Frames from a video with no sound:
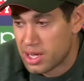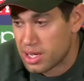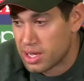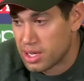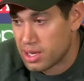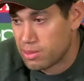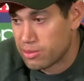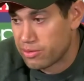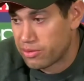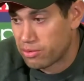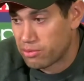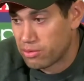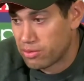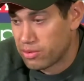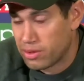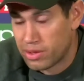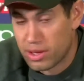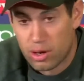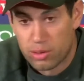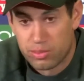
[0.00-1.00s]
If
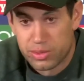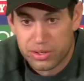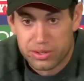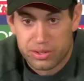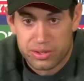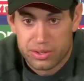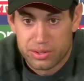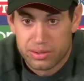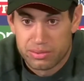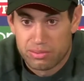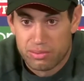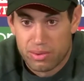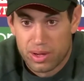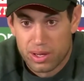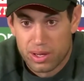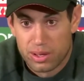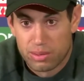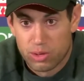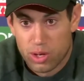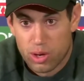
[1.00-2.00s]
the openers
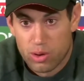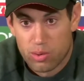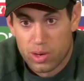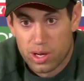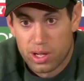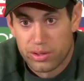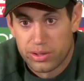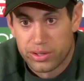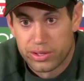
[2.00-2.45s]
go well,